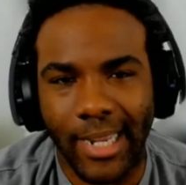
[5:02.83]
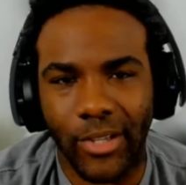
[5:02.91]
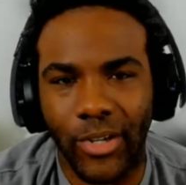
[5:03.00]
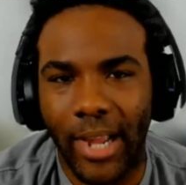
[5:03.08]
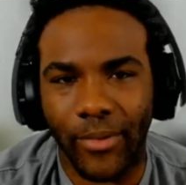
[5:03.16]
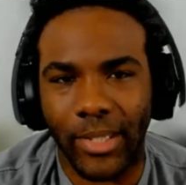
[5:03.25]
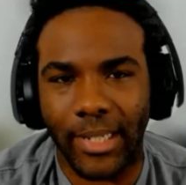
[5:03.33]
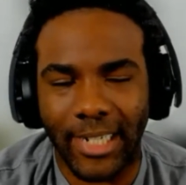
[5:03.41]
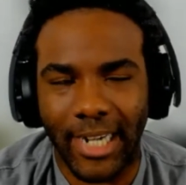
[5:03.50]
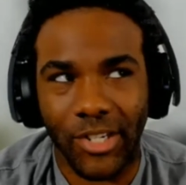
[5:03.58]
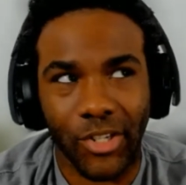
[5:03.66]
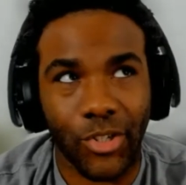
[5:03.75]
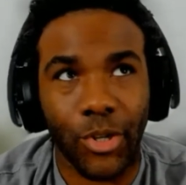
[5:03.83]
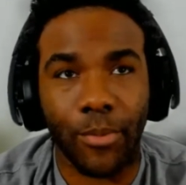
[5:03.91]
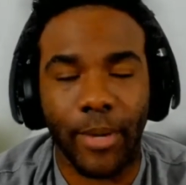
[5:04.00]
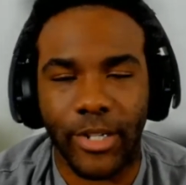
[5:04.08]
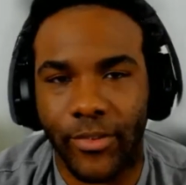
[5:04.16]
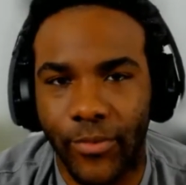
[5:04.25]
They're not really changing too
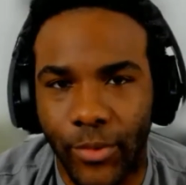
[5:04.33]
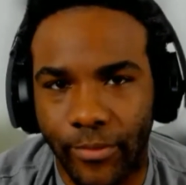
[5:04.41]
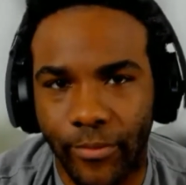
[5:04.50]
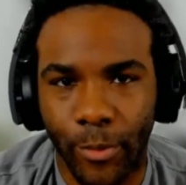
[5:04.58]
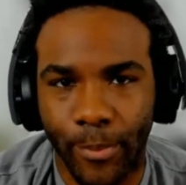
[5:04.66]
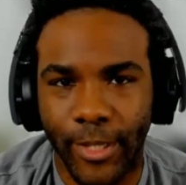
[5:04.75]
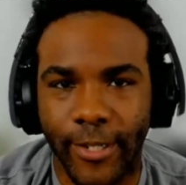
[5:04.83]
much up for the formula.